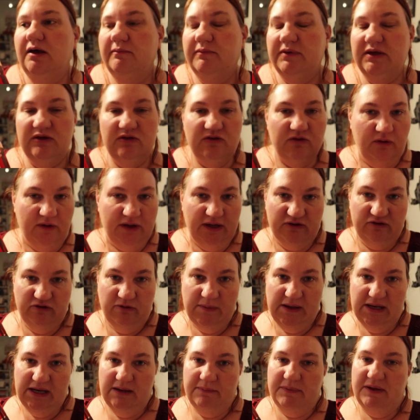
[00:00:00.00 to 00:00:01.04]
being sold out to the
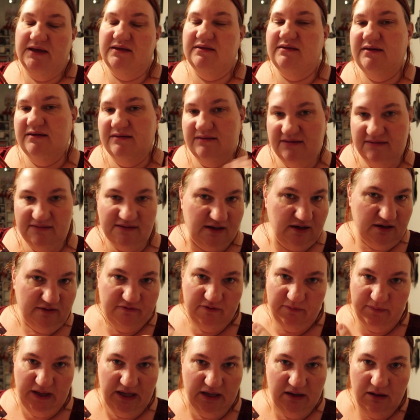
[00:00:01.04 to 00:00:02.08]
media because he is the son of
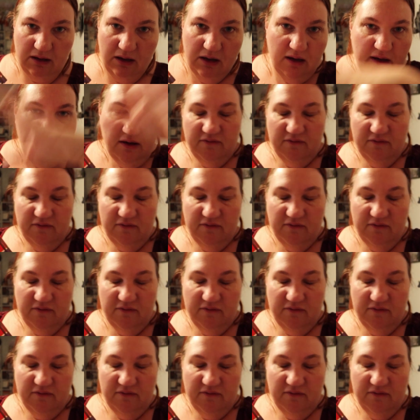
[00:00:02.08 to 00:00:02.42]
a big